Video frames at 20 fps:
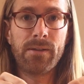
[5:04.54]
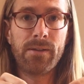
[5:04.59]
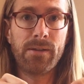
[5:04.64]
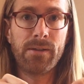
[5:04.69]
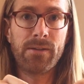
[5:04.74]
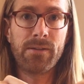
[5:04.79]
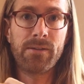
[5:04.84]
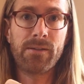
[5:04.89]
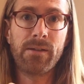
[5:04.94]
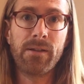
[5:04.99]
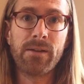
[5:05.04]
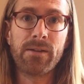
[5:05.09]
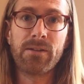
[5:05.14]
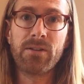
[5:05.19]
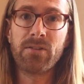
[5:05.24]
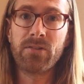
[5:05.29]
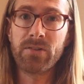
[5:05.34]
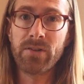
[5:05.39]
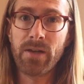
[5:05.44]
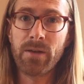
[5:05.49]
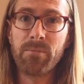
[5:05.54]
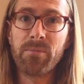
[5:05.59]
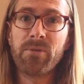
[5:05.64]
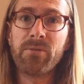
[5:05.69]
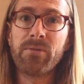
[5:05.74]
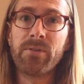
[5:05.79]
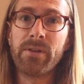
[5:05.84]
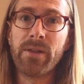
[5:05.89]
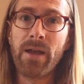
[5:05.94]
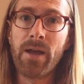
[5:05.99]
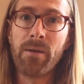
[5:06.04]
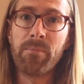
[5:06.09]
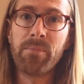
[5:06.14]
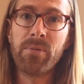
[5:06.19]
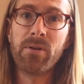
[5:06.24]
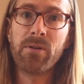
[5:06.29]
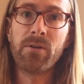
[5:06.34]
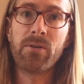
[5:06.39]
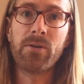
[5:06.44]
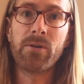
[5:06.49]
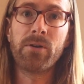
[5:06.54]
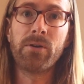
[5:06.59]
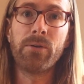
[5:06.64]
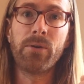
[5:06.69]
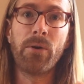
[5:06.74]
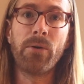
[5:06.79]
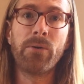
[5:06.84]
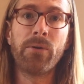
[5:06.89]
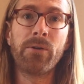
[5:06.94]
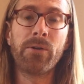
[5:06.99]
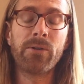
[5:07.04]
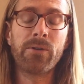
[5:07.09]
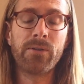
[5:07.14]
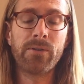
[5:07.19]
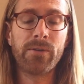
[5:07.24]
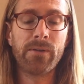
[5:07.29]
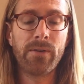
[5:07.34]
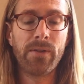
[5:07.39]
It's like the shape of an apple or a donut.